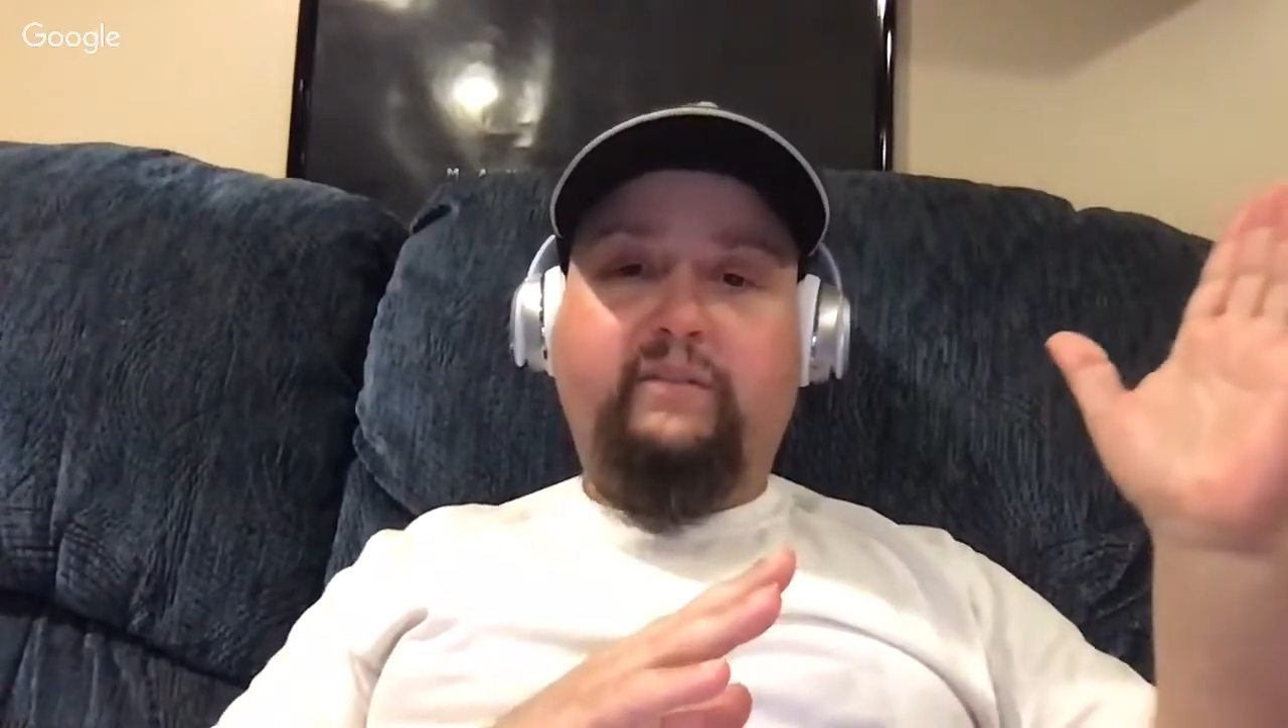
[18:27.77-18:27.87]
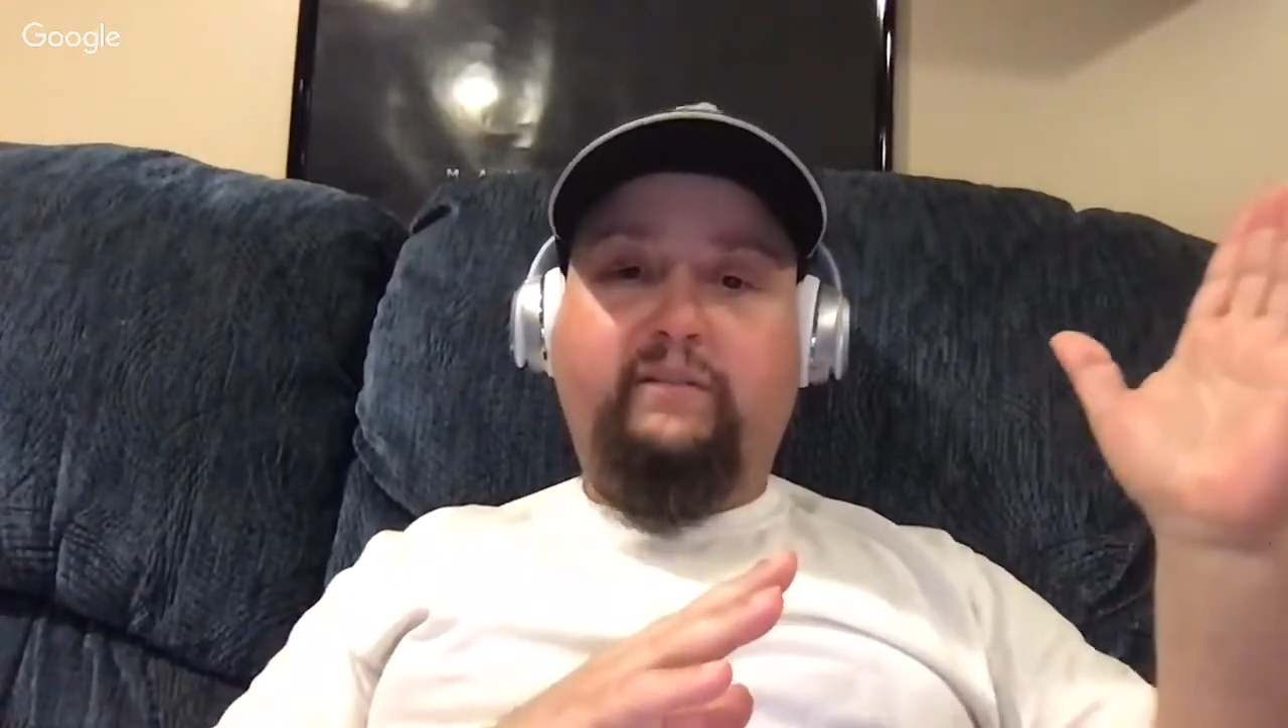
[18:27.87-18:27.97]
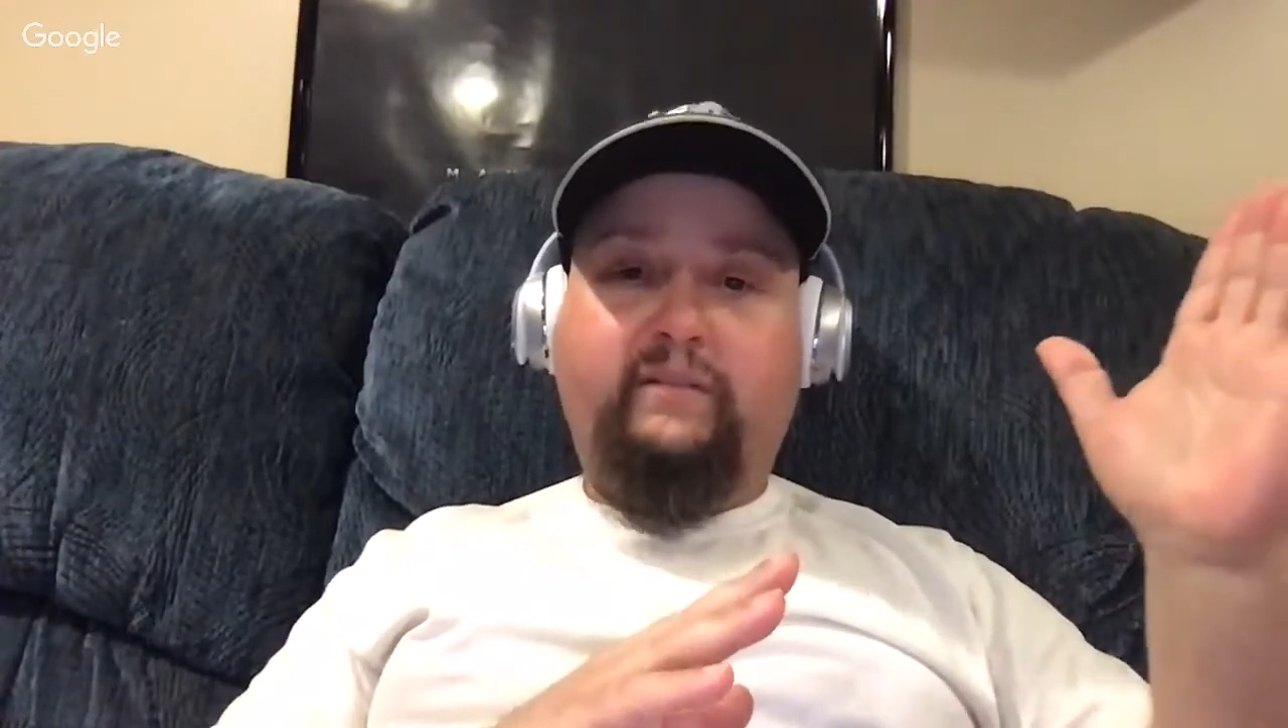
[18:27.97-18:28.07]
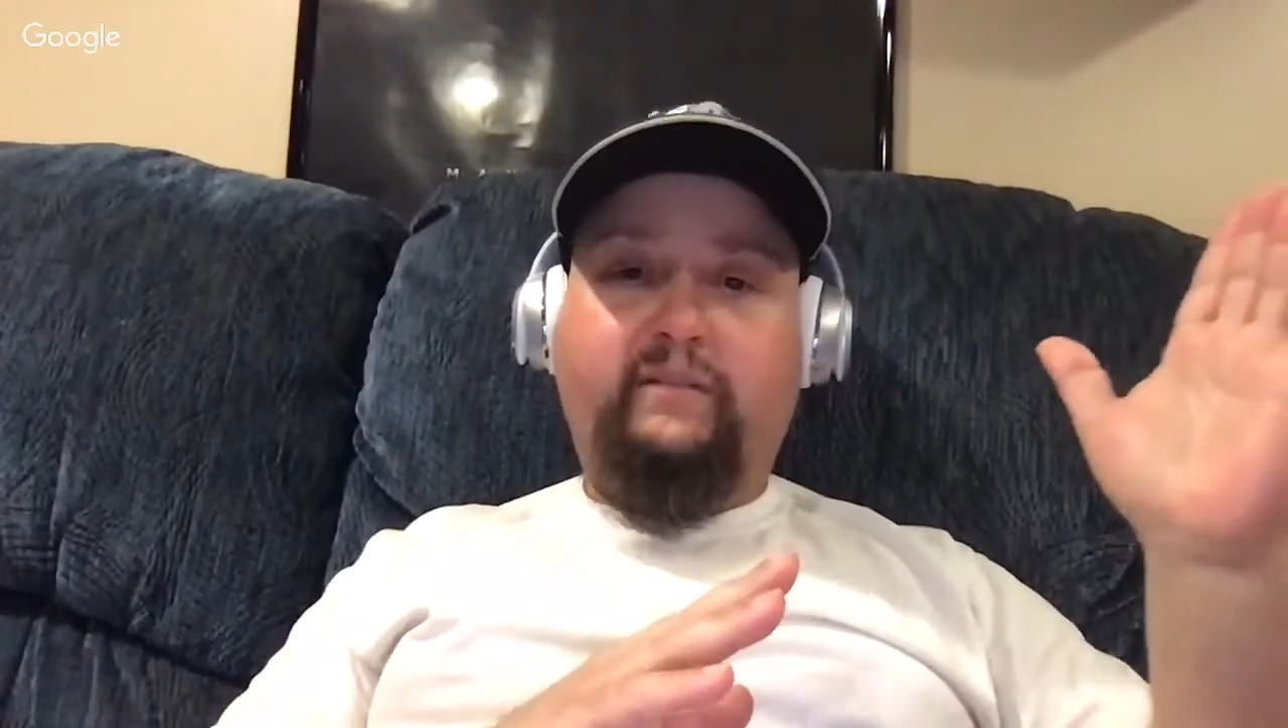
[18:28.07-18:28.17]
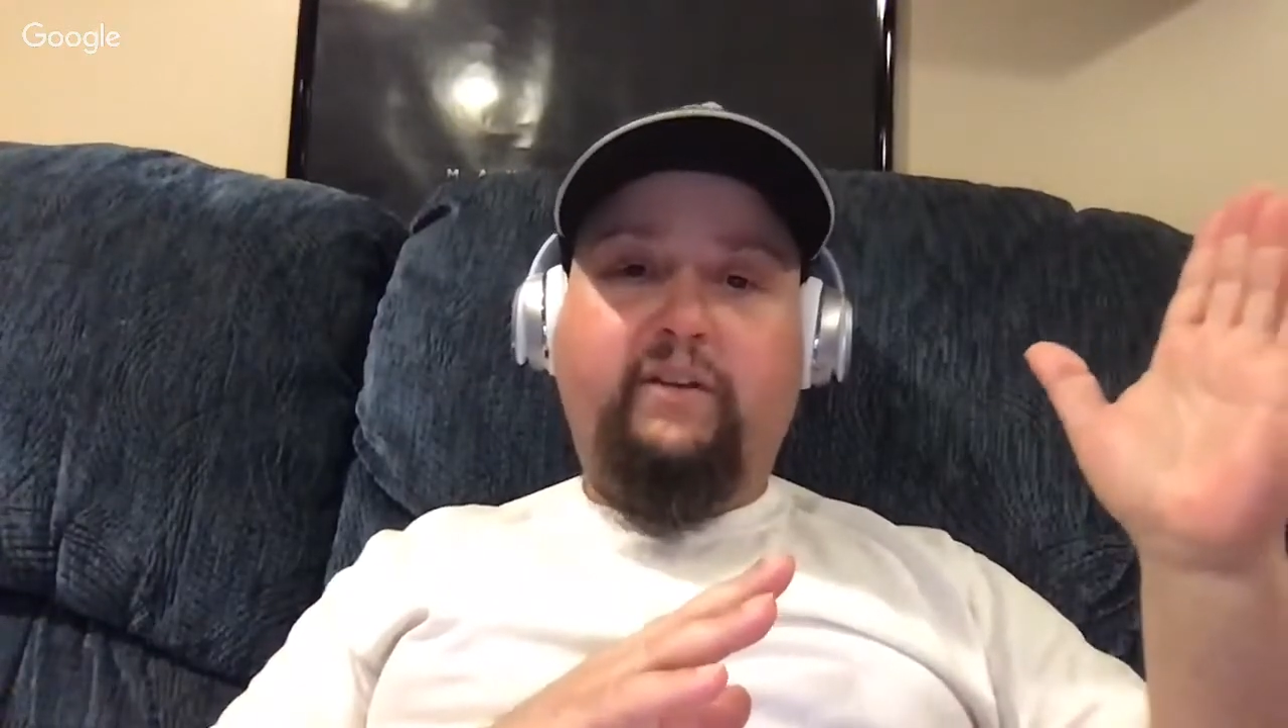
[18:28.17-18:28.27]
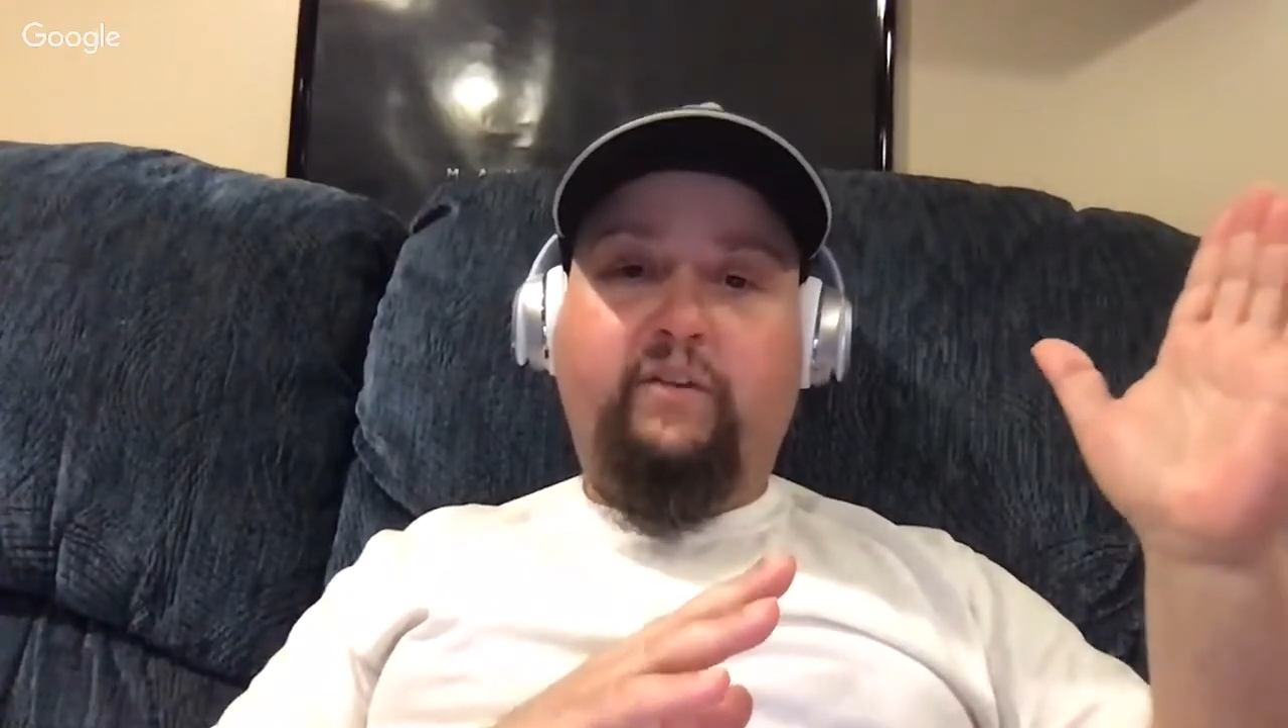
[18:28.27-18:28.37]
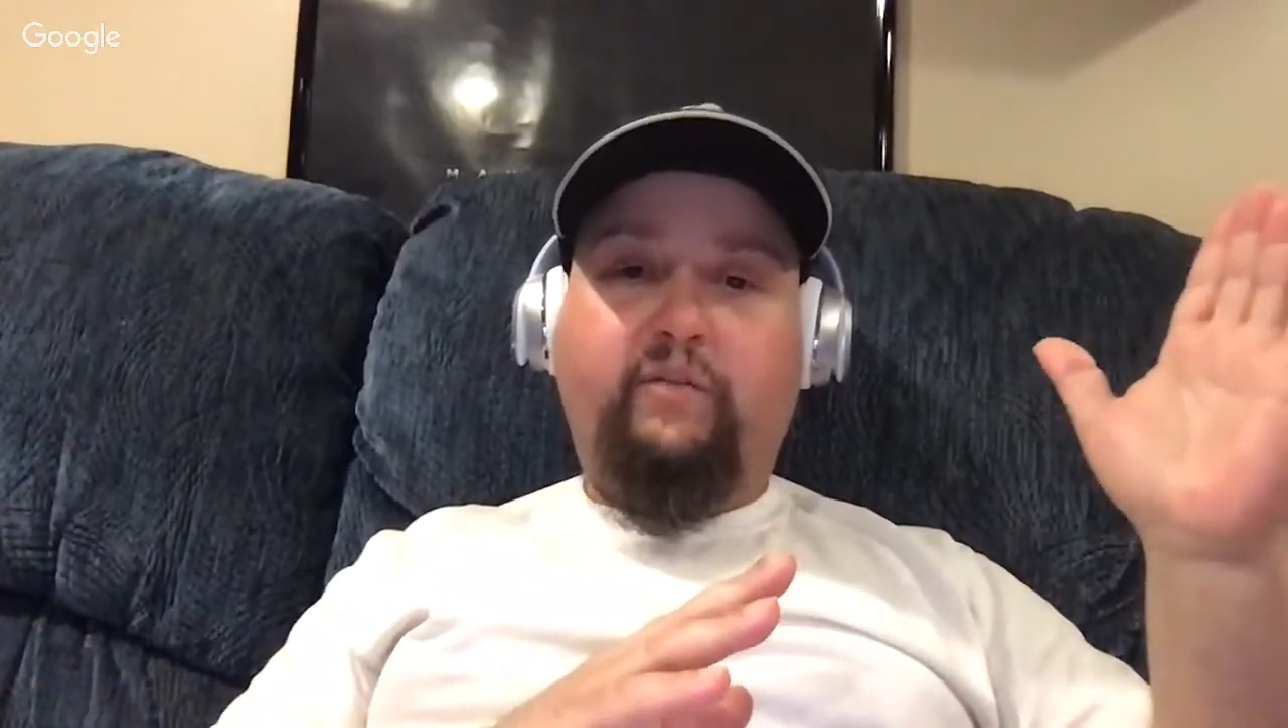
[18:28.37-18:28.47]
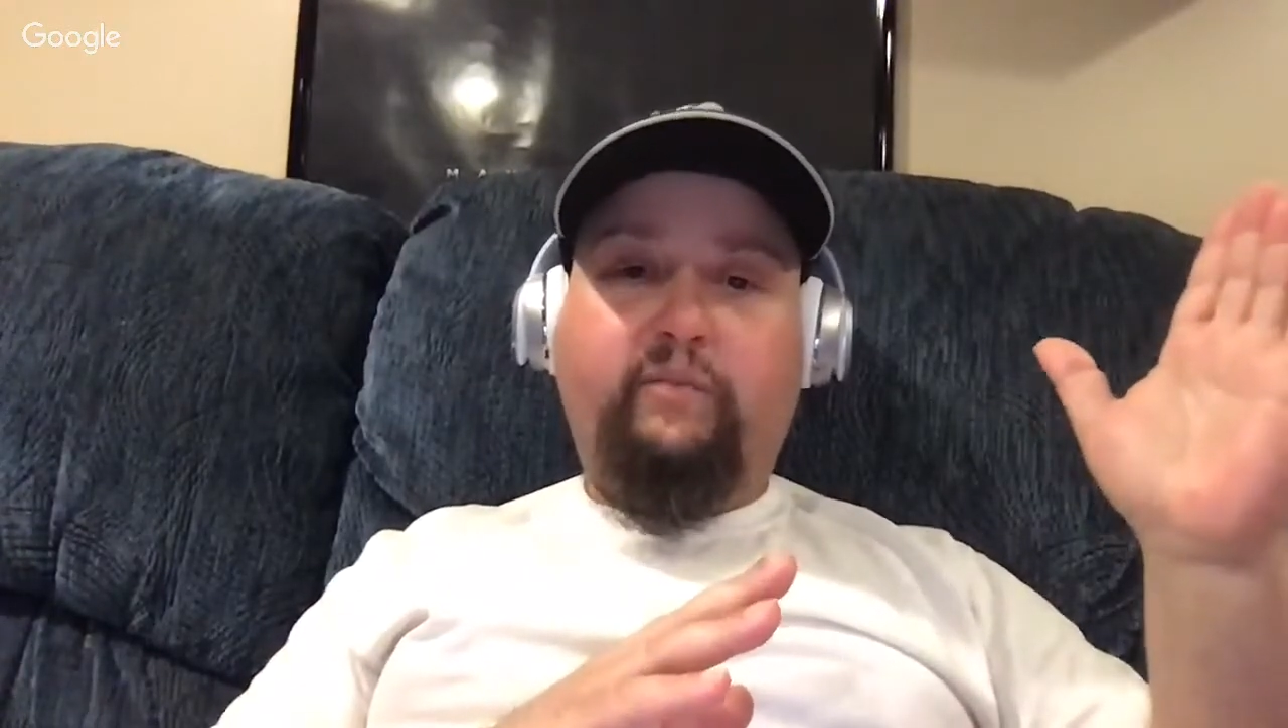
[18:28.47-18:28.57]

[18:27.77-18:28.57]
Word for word: you know,